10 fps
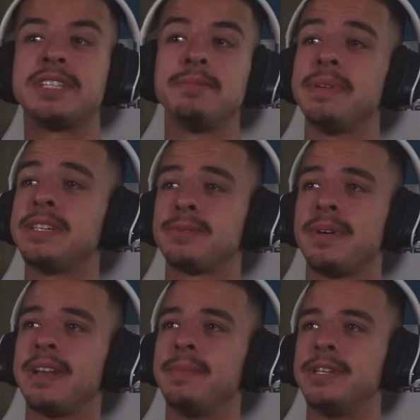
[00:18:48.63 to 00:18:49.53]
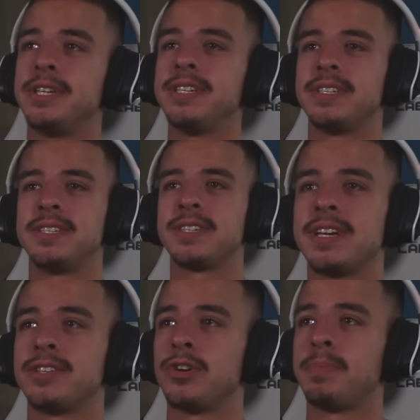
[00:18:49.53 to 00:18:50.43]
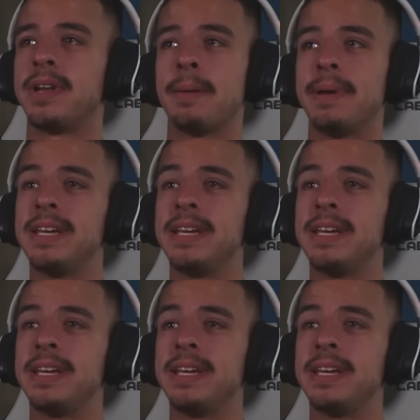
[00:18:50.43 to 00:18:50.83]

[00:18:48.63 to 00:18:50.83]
Rest in peace as well. I mean, Jesus, these guys are dropping like